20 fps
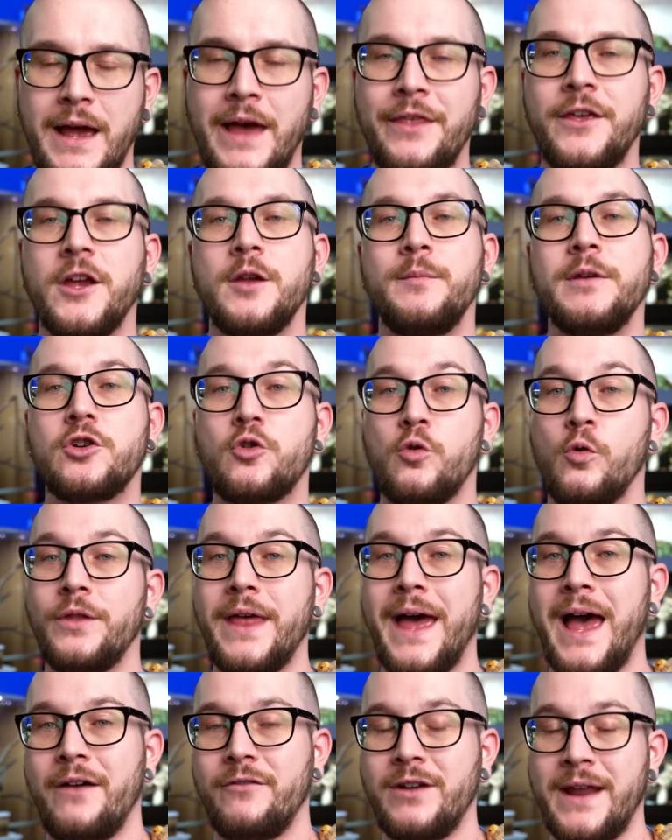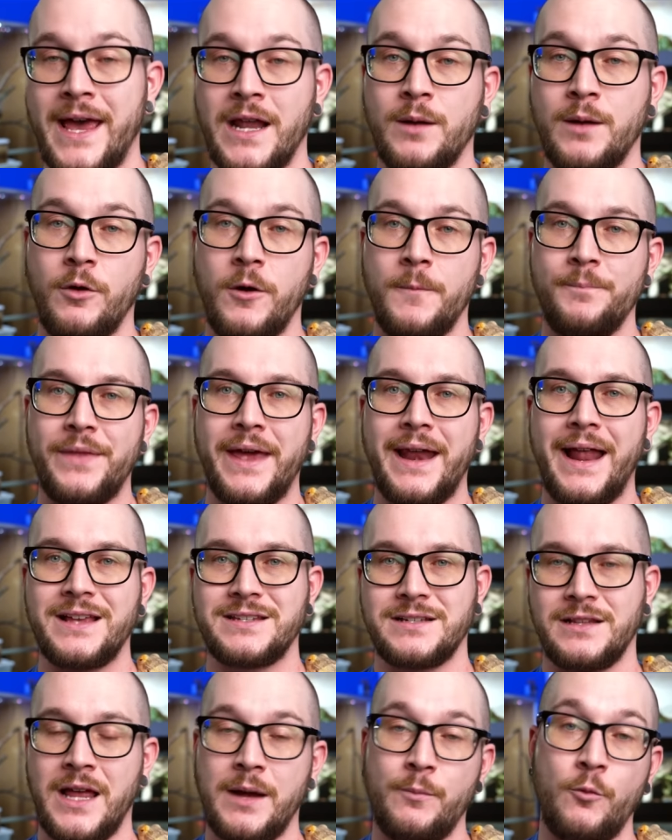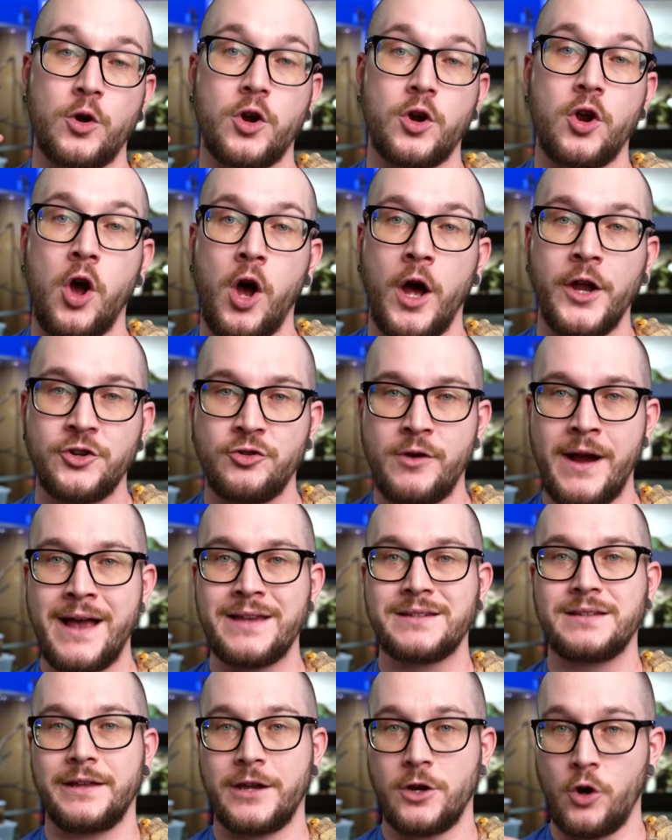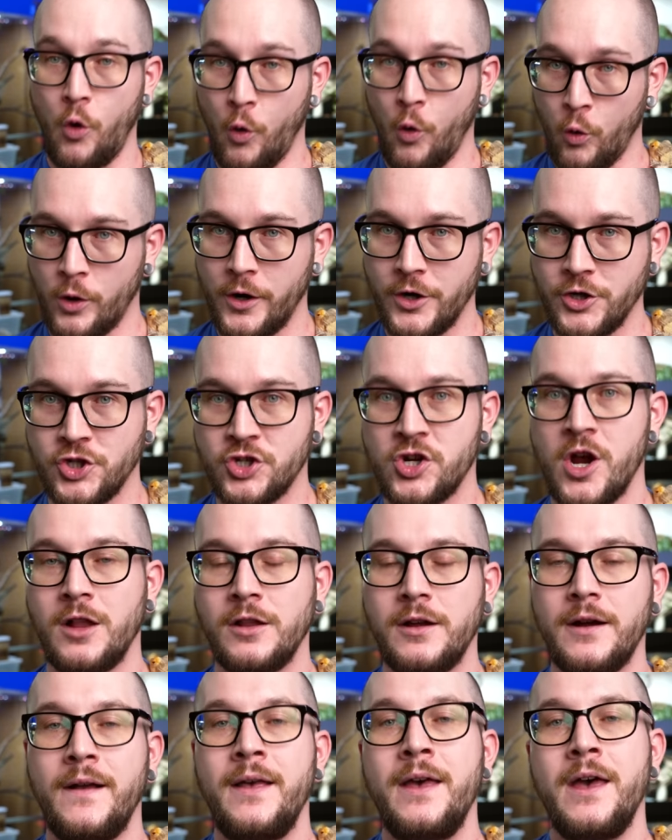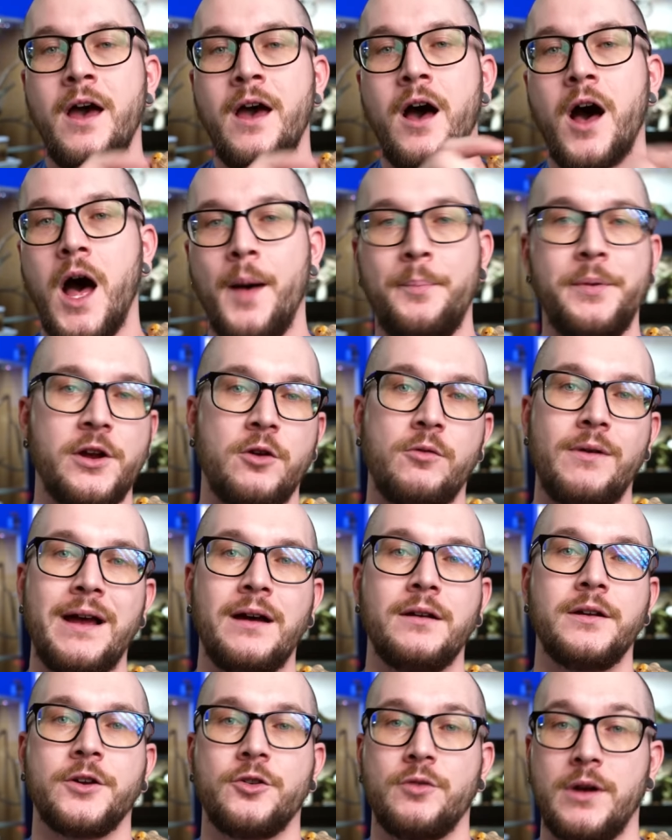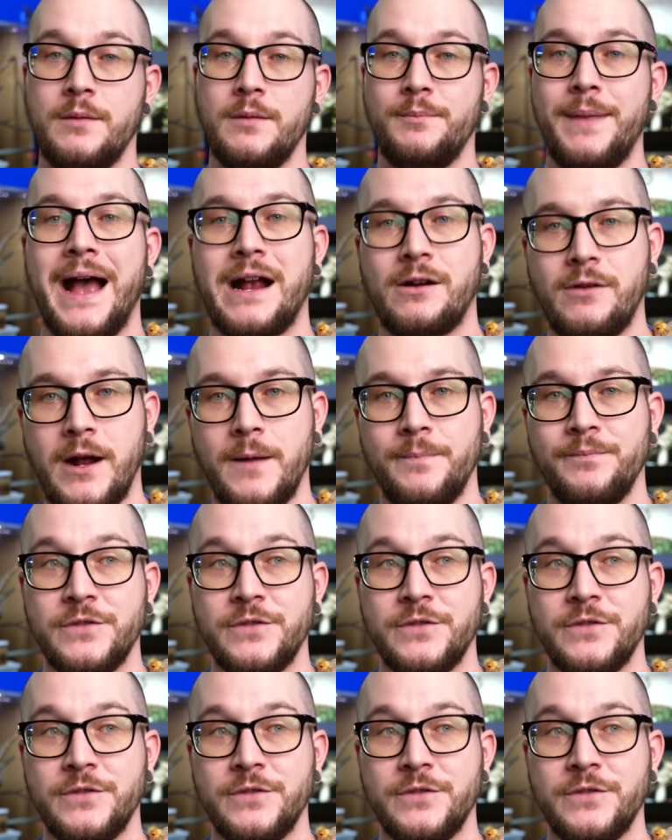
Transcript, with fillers: I think it'd be cool to have an animal that has a lot more contrast, like an orange color, hopping around a green background.